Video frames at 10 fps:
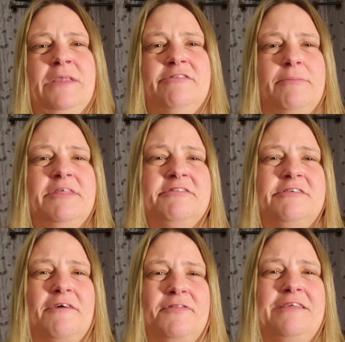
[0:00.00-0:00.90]
some of the
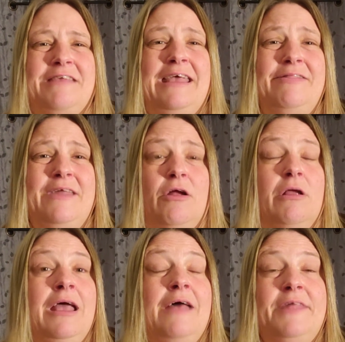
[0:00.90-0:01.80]
stuff that's in
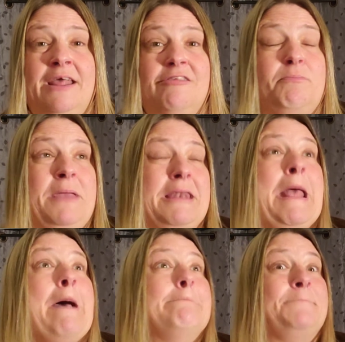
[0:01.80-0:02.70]
there that has
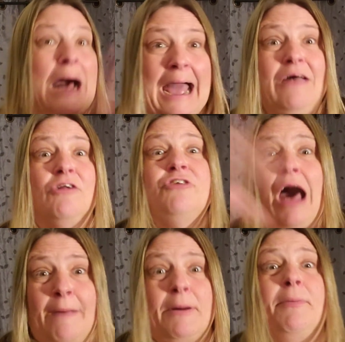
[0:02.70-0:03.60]
been piled
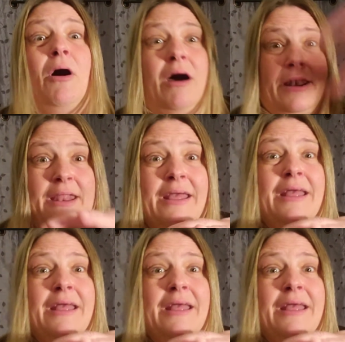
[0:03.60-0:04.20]
up upon.